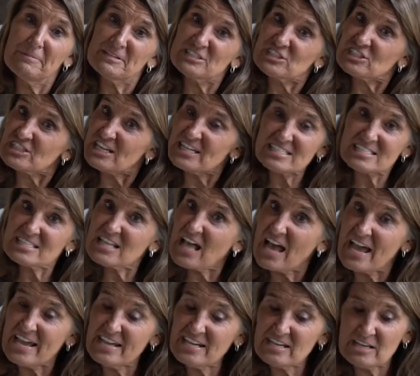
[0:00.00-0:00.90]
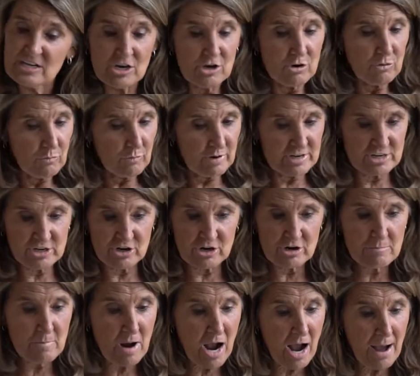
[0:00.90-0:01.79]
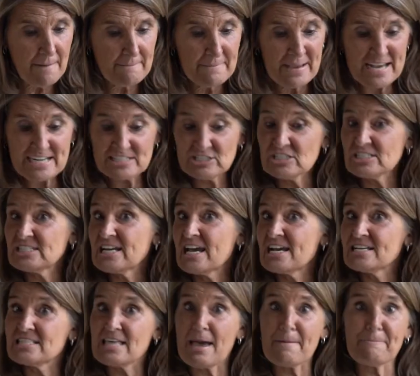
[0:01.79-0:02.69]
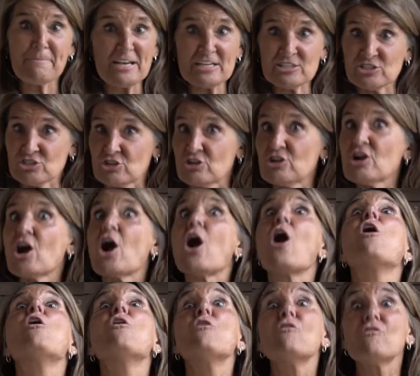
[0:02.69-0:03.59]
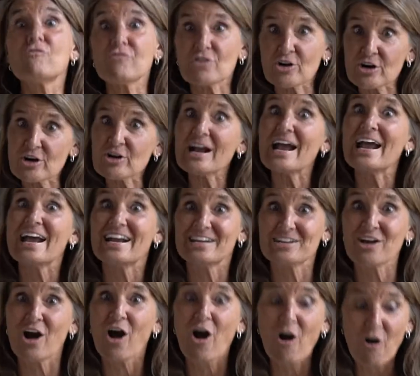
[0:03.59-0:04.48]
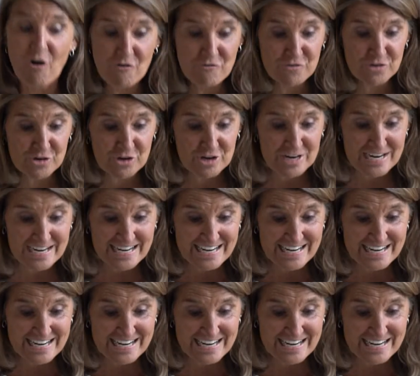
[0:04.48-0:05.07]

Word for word: But just like when your mom makes you take that picture over and over